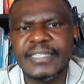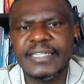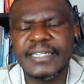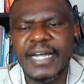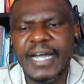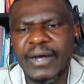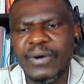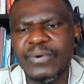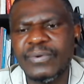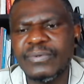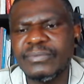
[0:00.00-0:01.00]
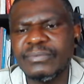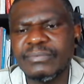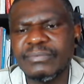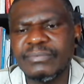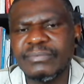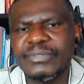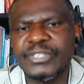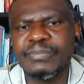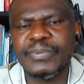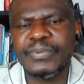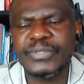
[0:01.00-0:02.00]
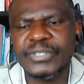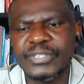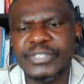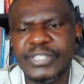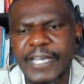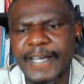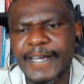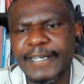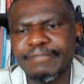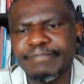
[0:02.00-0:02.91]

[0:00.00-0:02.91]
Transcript: how these processes are